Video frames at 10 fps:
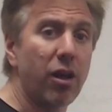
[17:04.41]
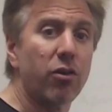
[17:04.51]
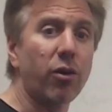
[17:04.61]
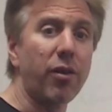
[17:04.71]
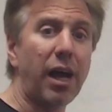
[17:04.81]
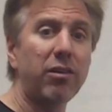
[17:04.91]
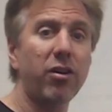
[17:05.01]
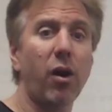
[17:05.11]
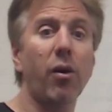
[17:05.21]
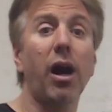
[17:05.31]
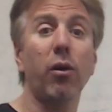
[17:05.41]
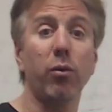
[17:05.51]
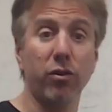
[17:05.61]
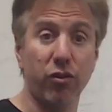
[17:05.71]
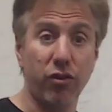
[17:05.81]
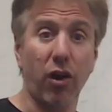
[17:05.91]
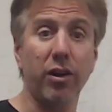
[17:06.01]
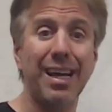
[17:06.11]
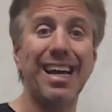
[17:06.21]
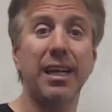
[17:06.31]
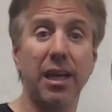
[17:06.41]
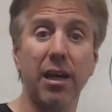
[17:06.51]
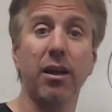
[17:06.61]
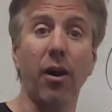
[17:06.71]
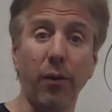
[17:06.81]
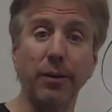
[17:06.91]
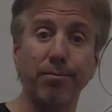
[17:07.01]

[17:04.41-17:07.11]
So that's how I would start and get going.